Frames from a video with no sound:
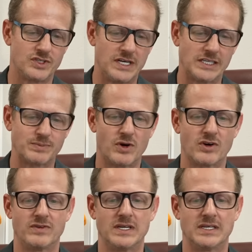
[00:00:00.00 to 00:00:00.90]
the next
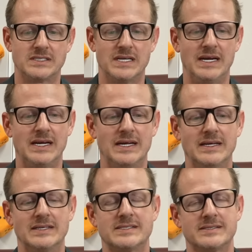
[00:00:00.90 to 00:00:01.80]
part of it
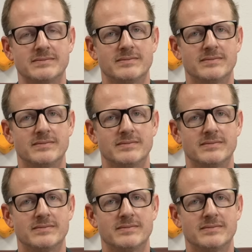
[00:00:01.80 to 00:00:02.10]
is